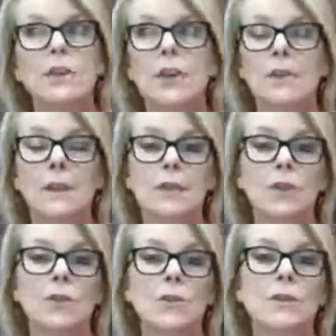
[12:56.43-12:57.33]
You don't need
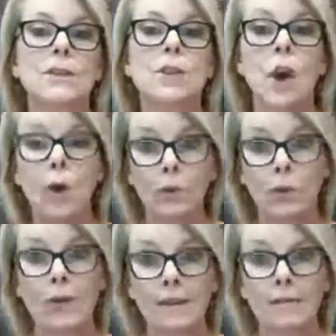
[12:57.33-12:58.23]
to use the whole
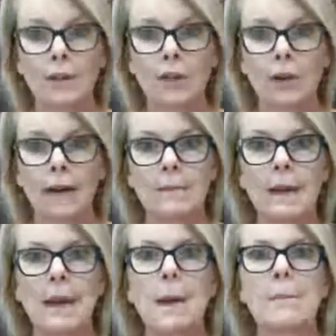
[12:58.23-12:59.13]
lot every time,
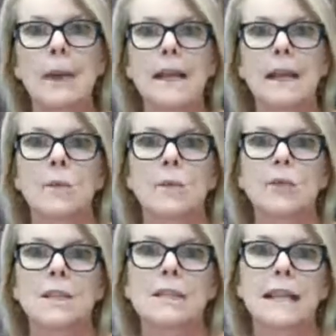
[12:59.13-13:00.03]
but it will
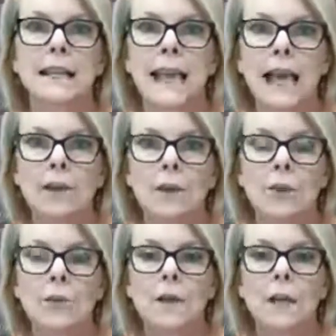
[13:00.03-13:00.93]
just allow
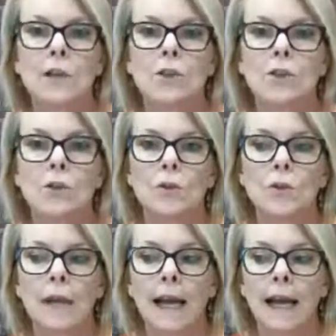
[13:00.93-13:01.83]
you
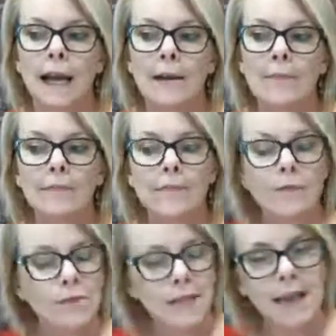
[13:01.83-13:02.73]
to
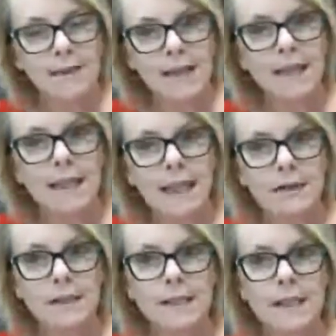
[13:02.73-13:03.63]
really have that
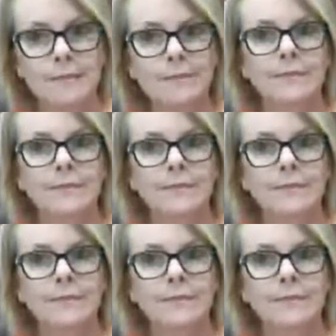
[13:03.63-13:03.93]
clarity